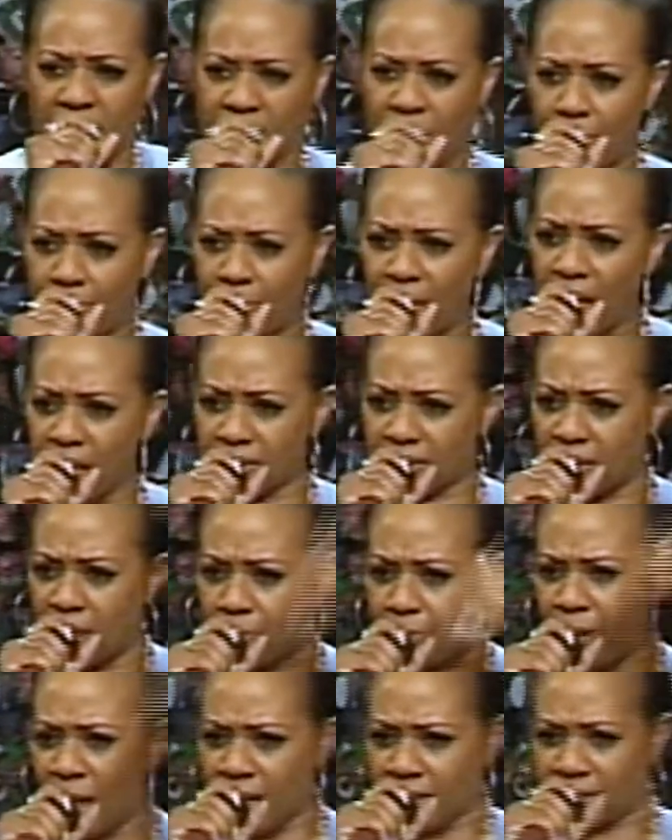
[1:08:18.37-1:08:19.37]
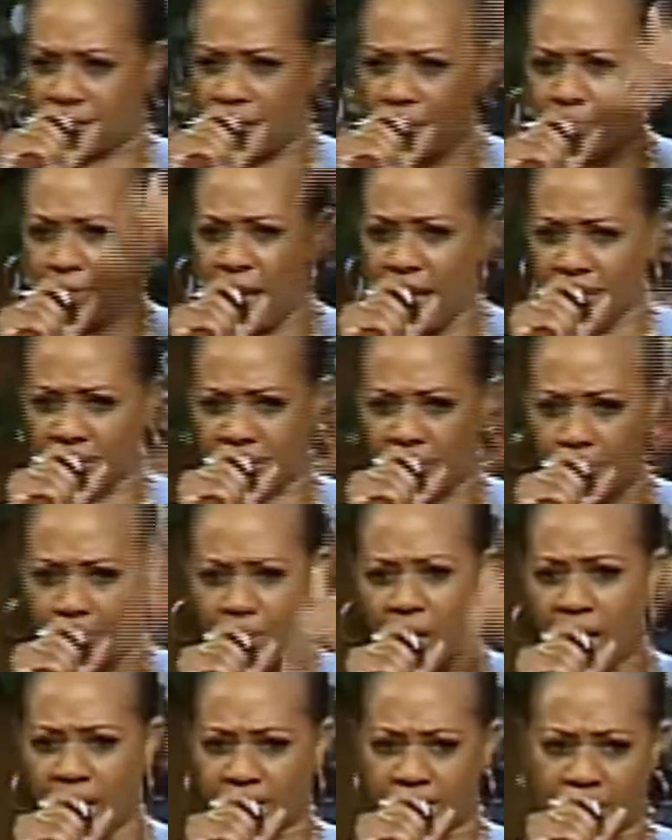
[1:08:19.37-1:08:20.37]
blood, the blood, the blood, the
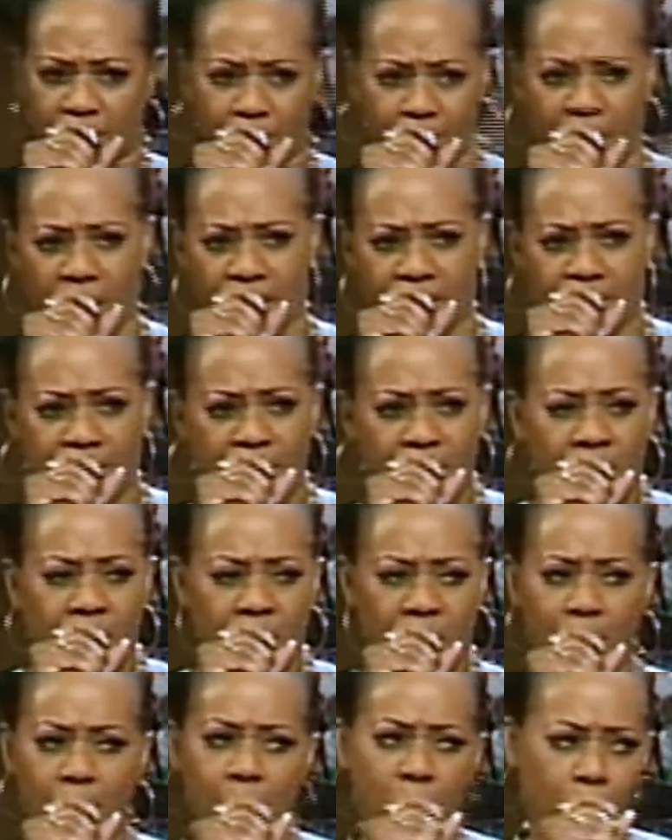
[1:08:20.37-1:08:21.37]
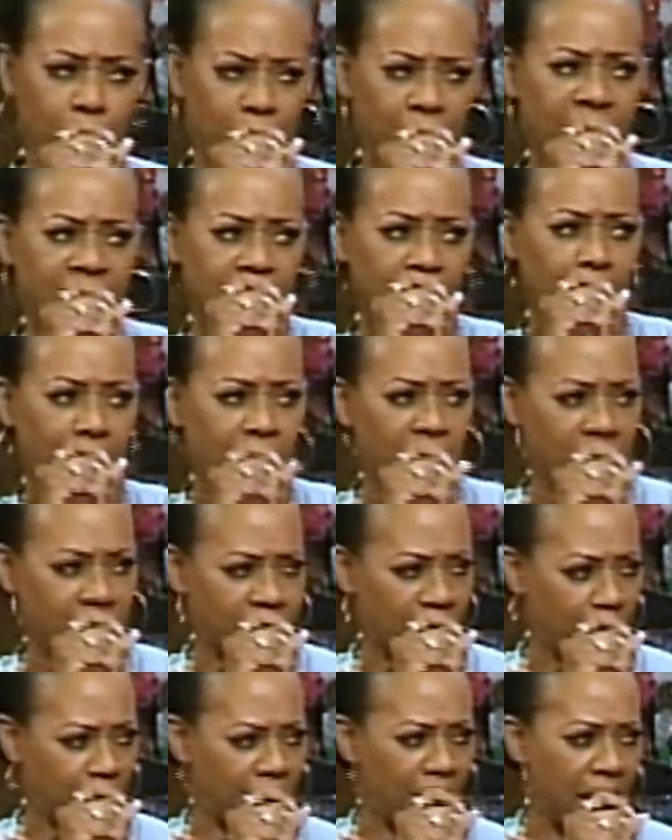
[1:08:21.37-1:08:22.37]
blood, the blood. Come on, plead the blood,
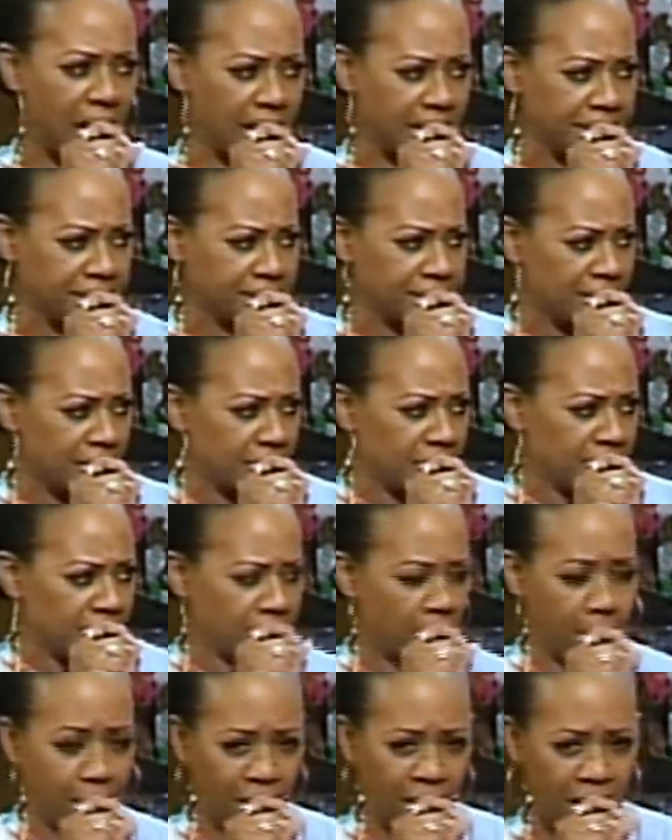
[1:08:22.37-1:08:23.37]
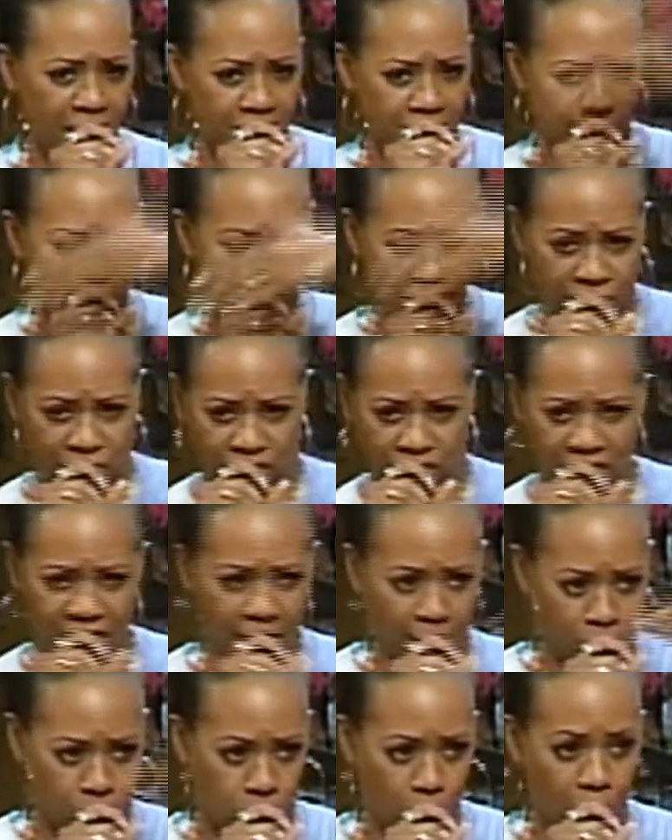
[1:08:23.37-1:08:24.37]
the blood. The blood which yet
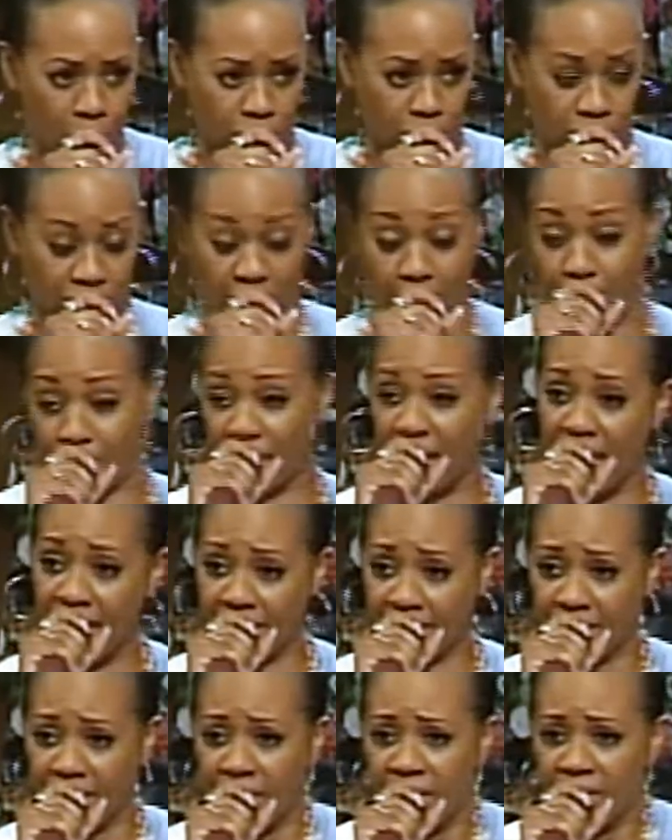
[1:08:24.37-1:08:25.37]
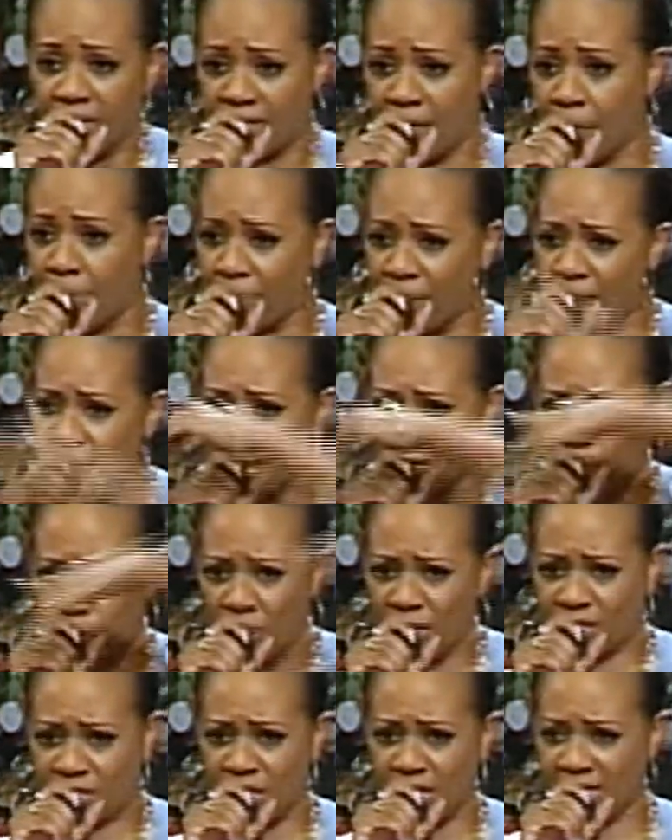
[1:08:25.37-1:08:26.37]
works. The blood
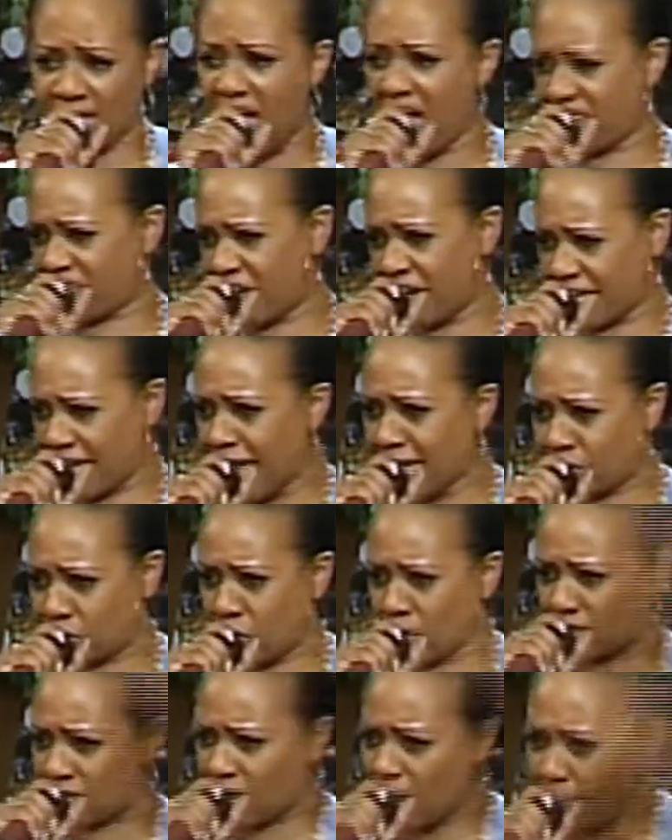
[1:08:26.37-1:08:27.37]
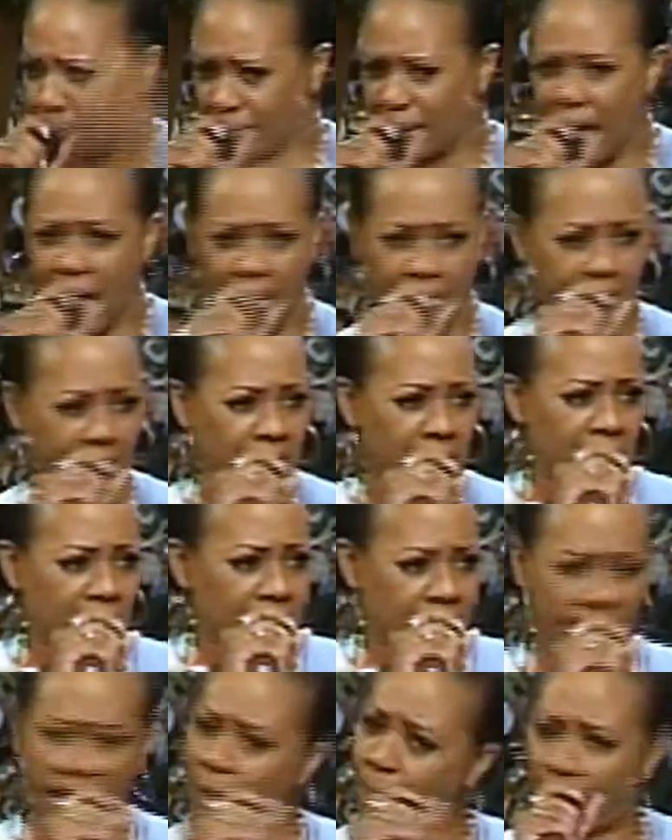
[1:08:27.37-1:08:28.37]
which is efficacious. The blood,
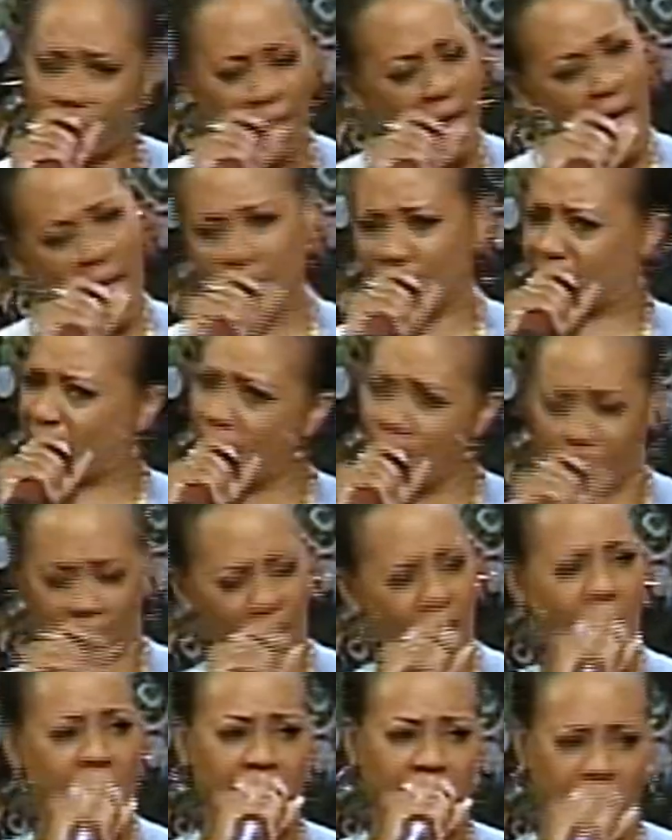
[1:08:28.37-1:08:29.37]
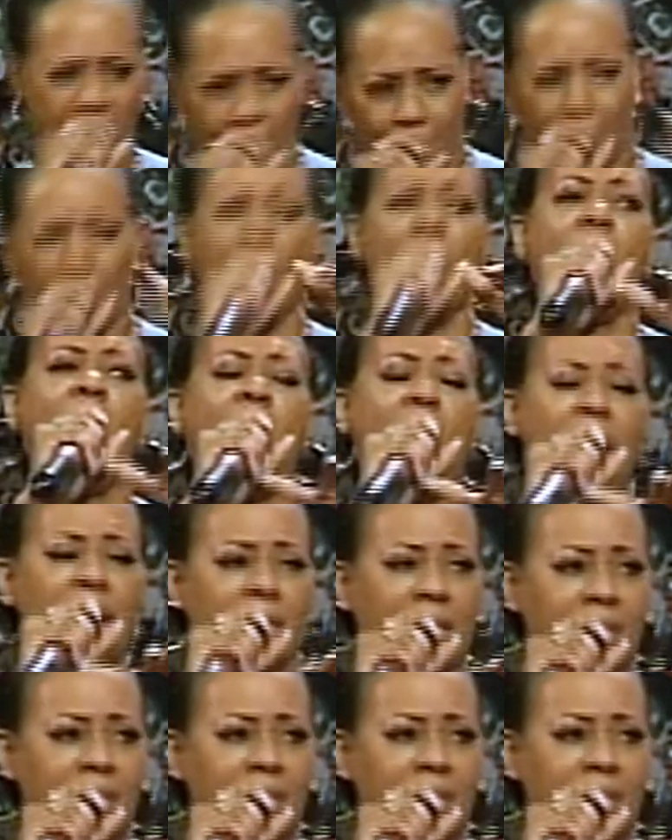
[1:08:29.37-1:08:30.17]
the blood, the blood, the blood.